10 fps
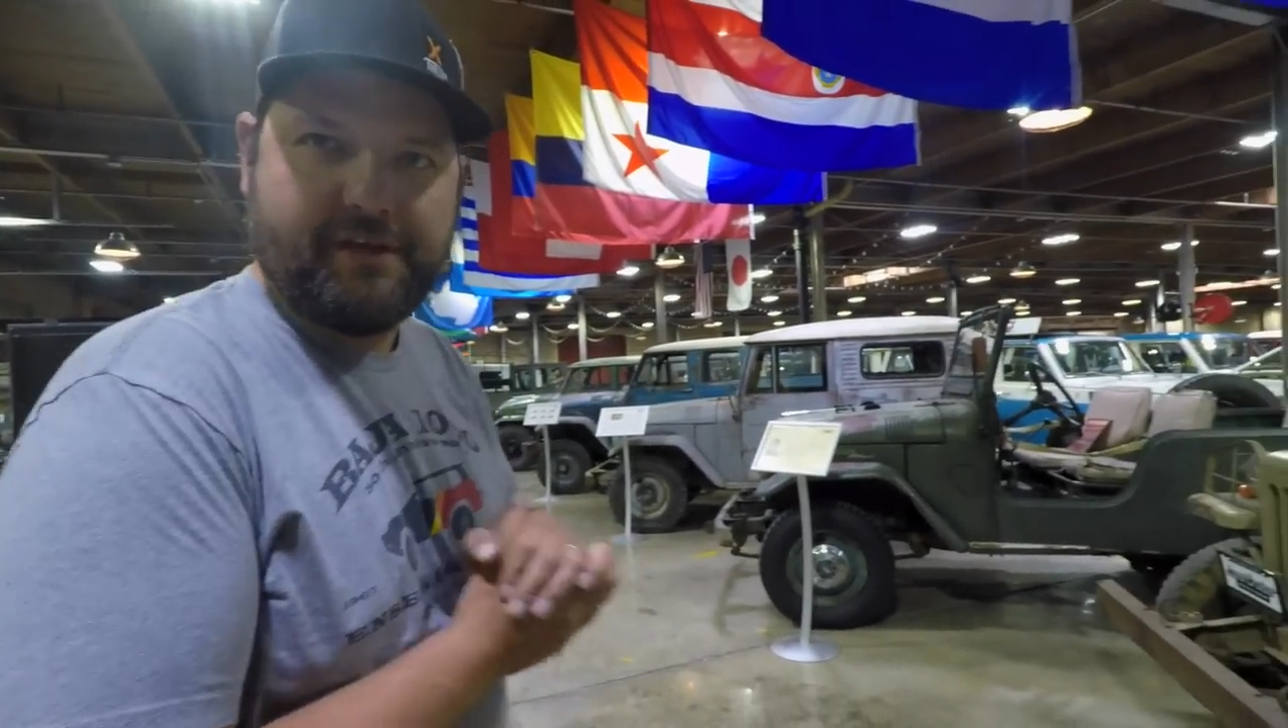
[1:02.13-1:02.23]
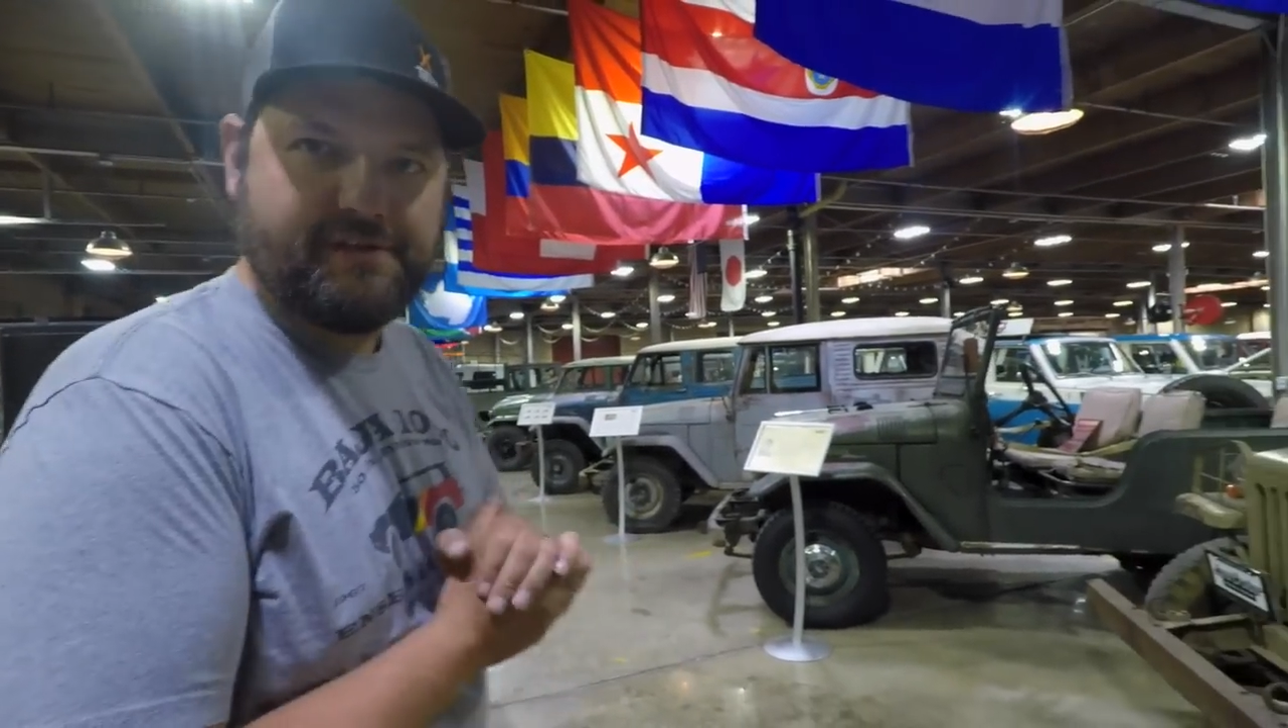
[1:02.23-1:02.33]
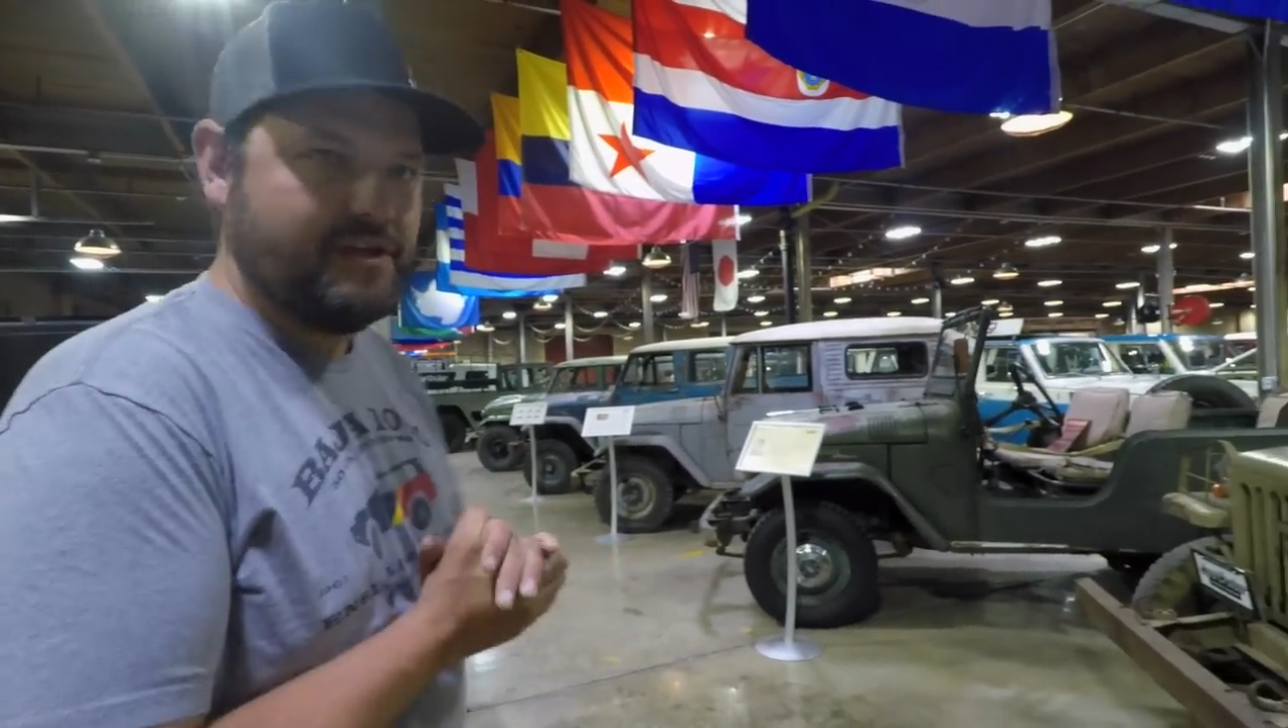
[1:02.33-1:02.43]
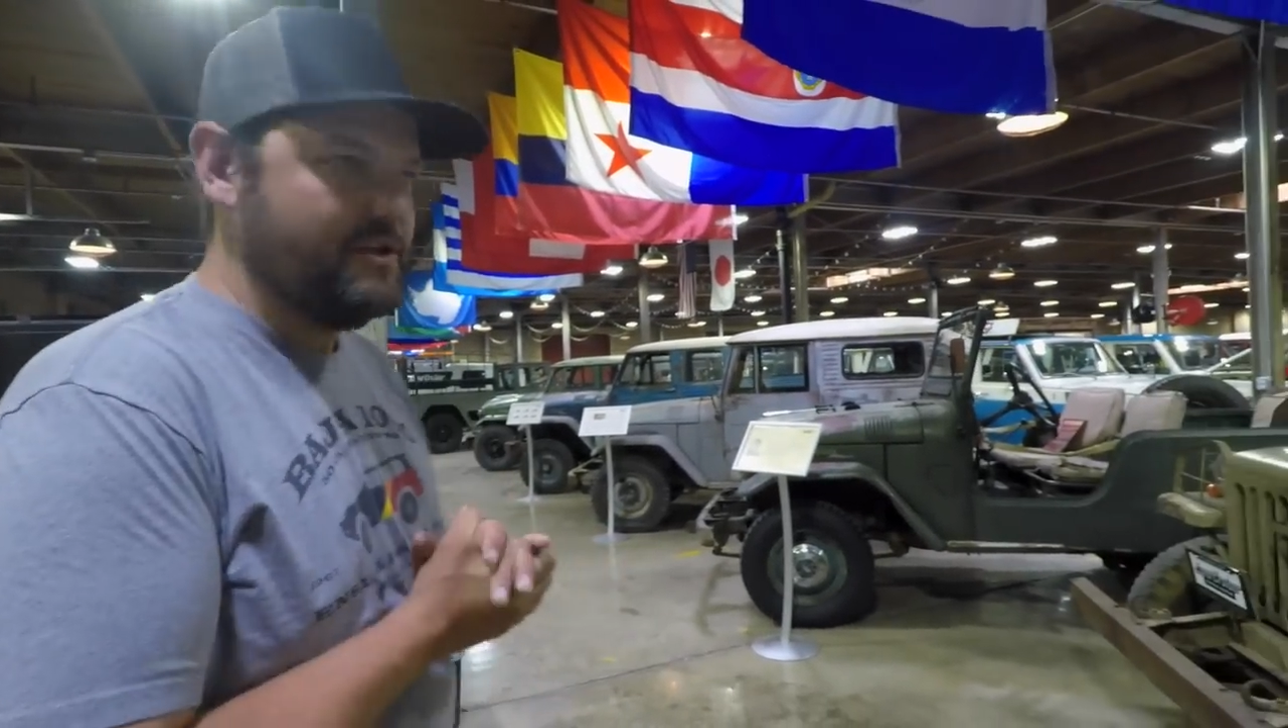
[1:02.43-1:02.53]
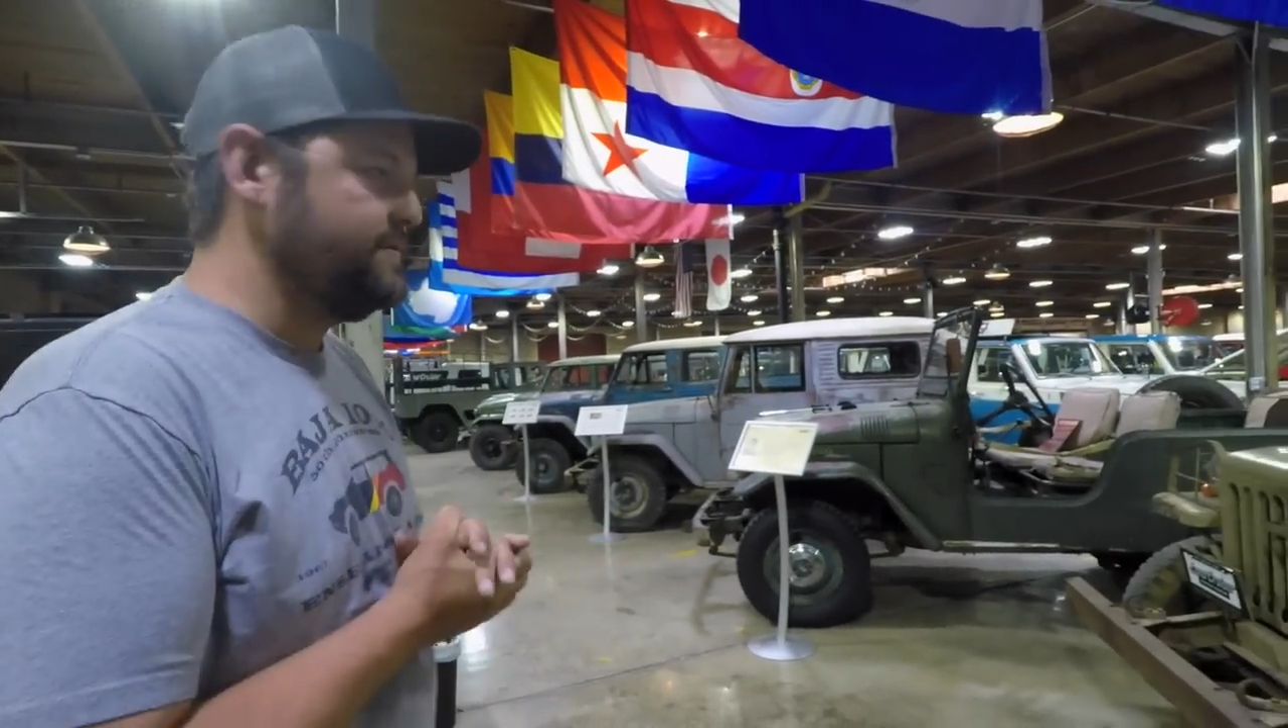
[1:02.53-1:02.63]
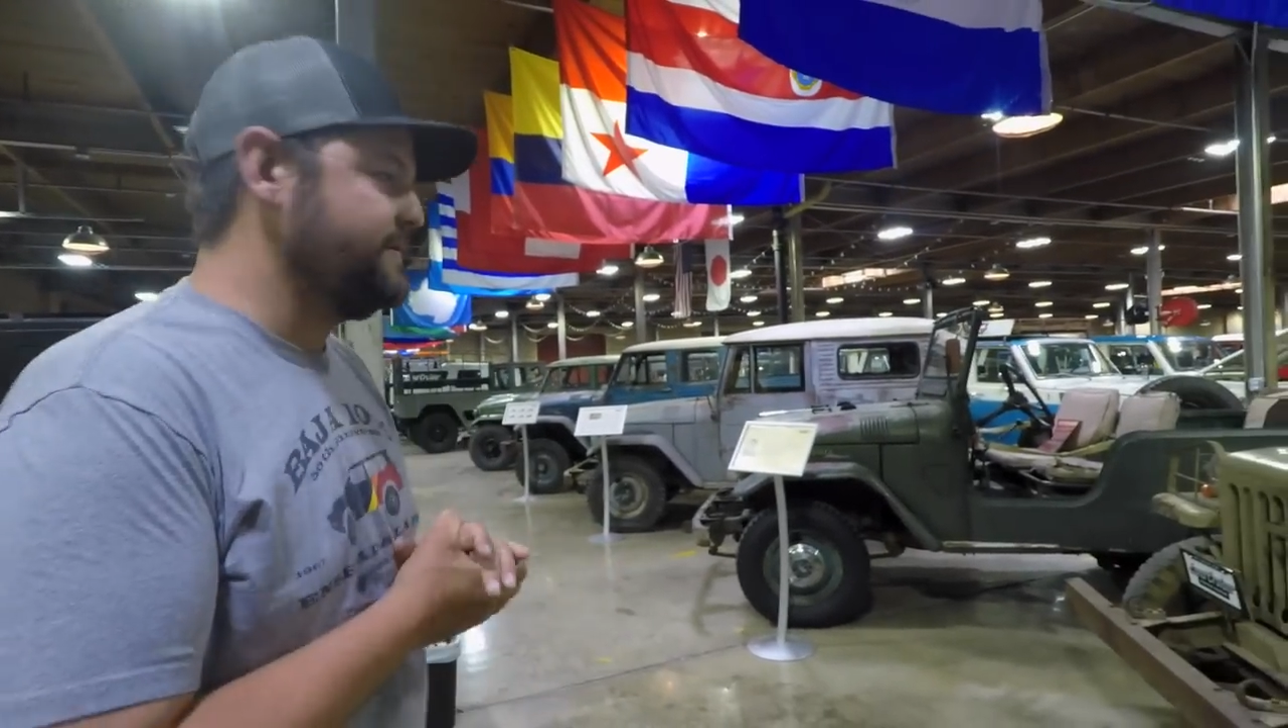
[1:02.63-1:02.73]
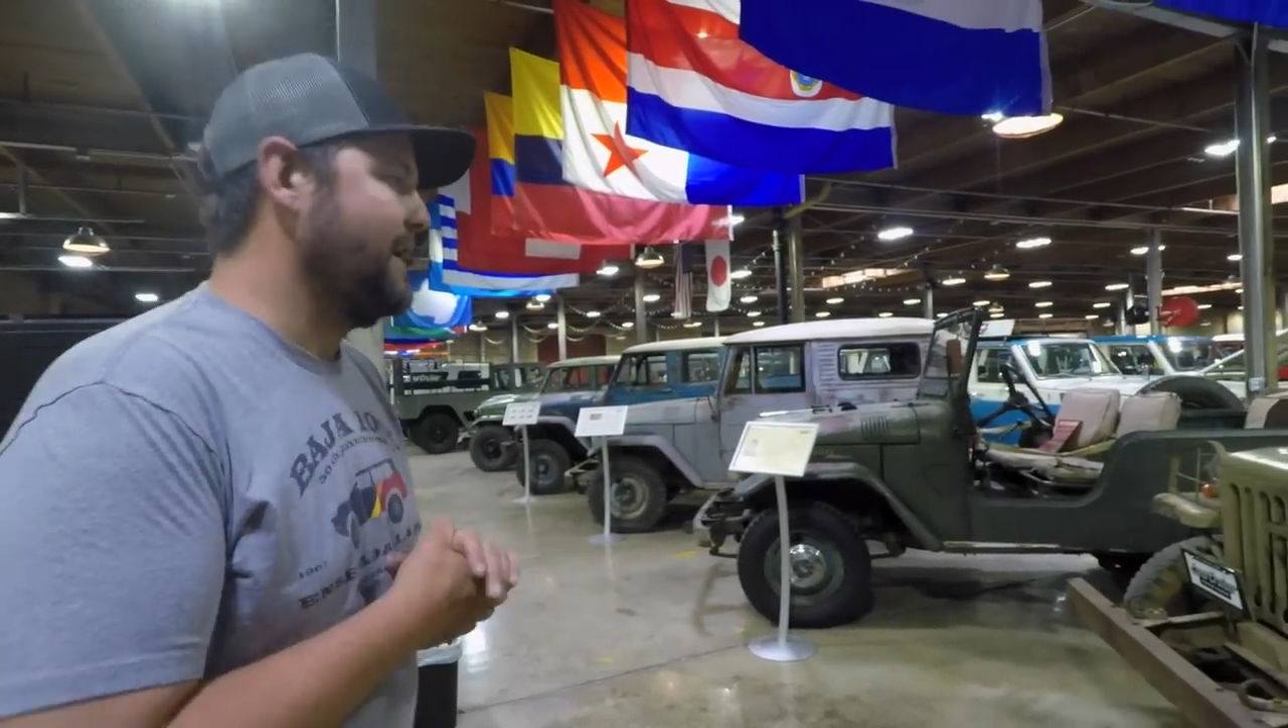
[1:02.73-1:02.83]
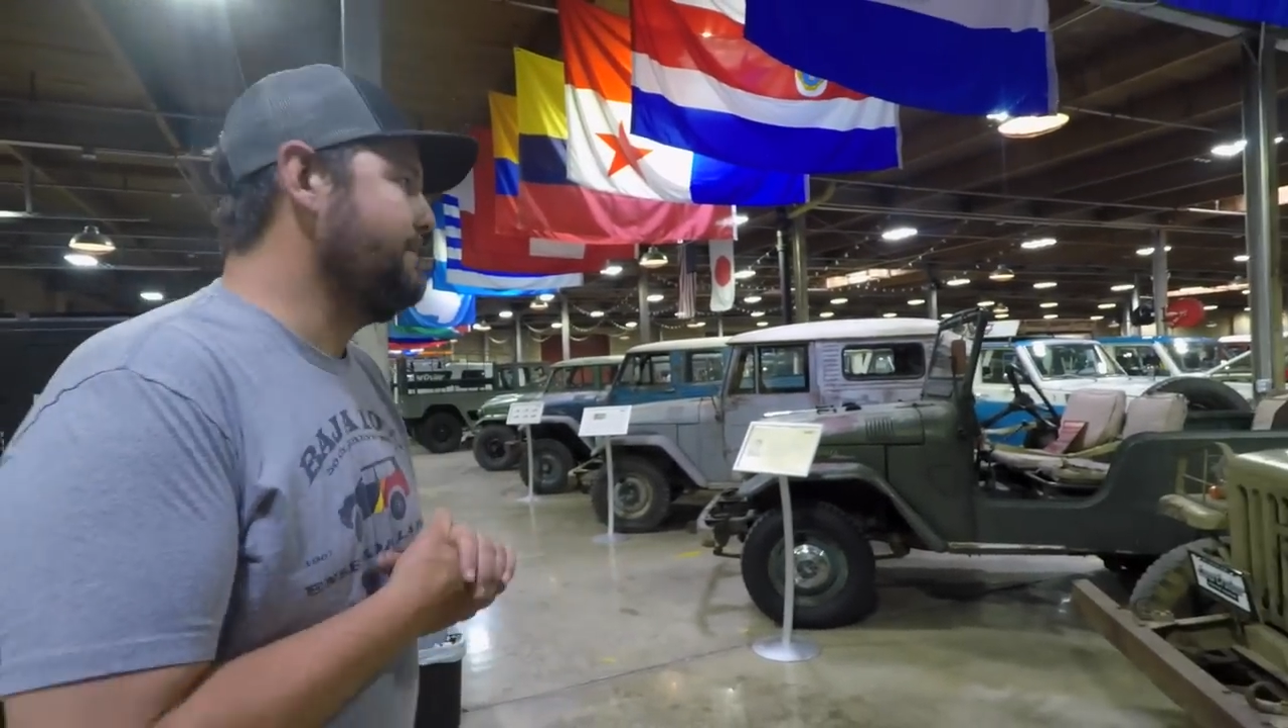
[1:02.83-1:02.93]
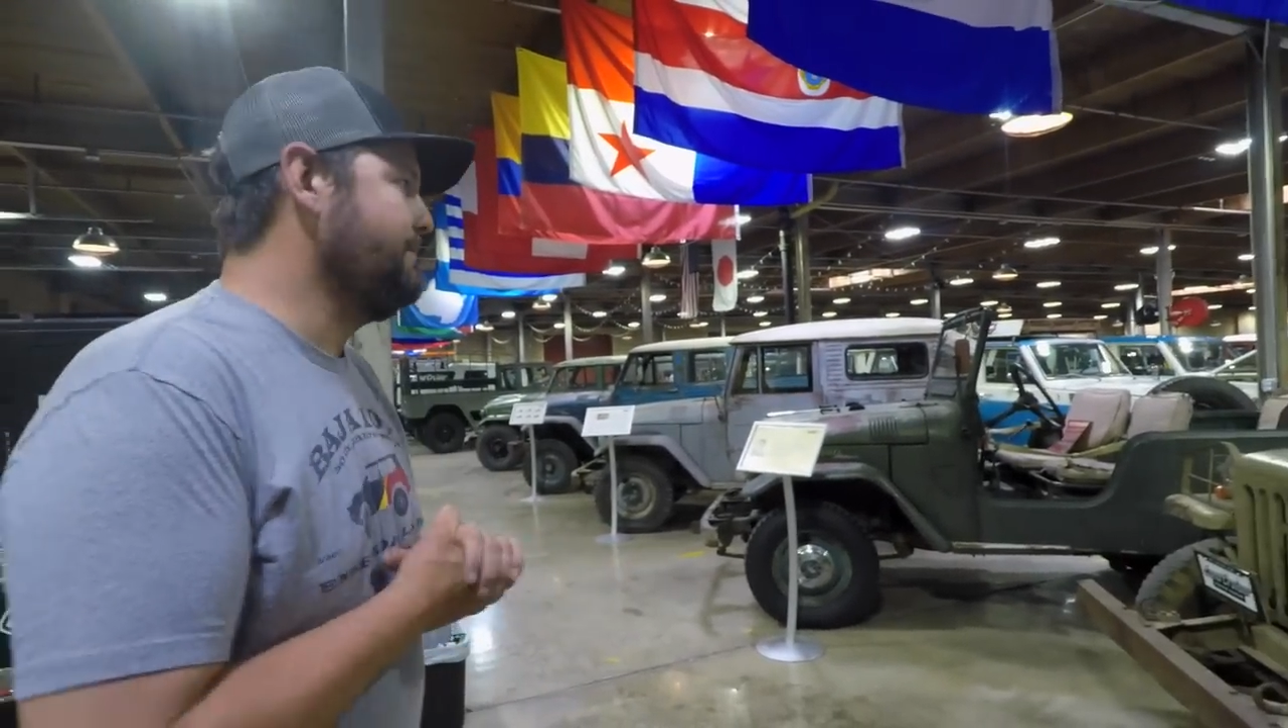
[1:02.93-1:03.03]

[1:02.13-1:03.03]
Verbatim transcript: City, Utah.